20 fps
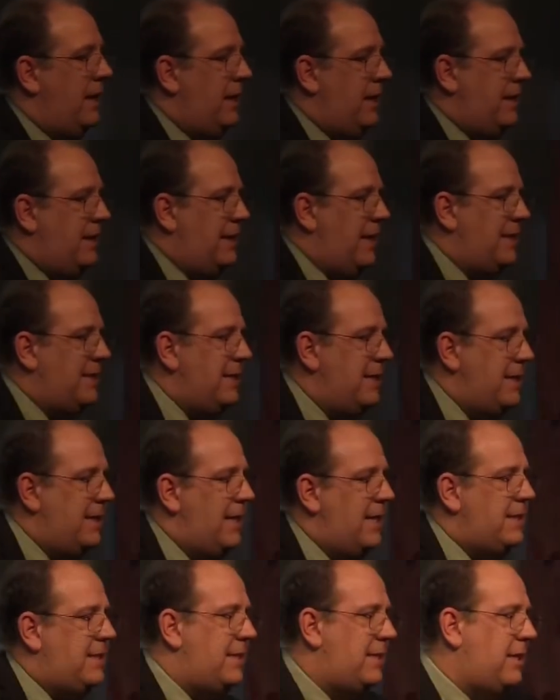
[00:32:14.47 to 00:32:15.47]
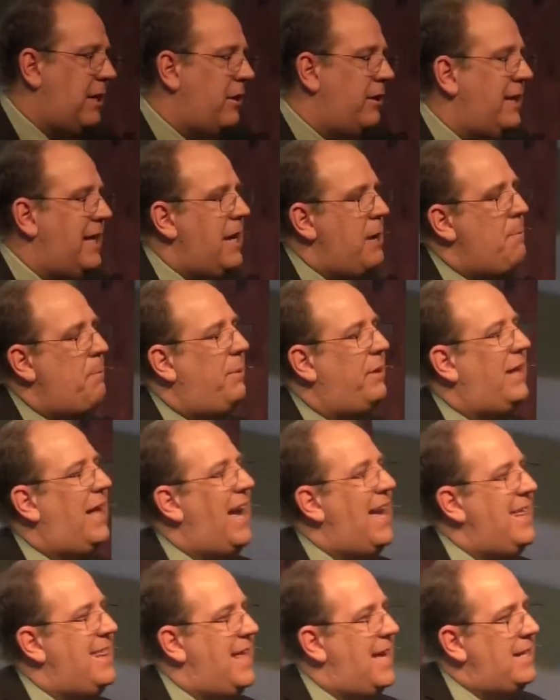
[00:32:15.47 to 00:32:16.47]
It doesn't necessarily
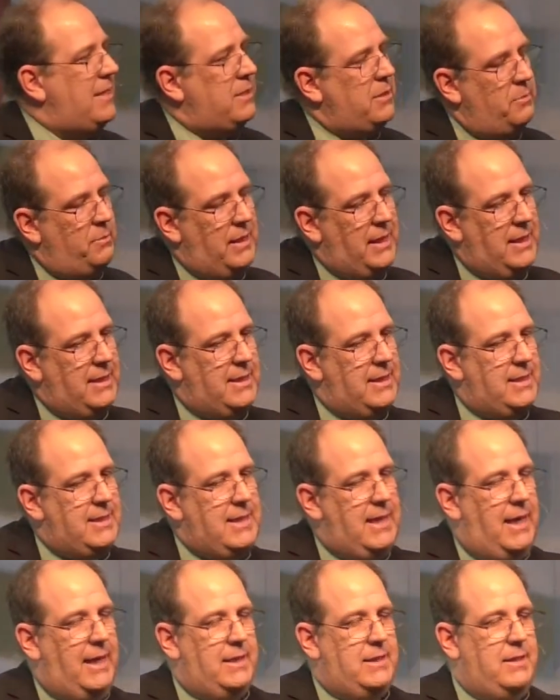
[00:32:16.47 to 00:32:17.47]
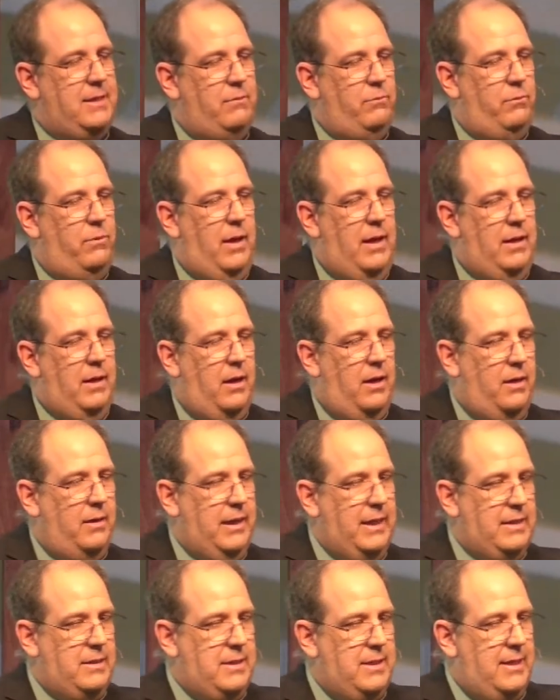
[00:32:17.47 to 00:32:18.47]
imply that to me in the text, and, and
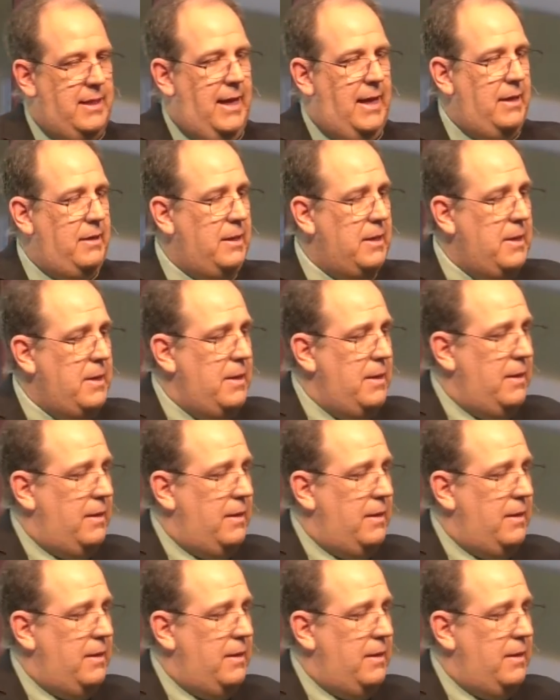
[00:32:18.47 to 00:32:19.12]
I'll get to that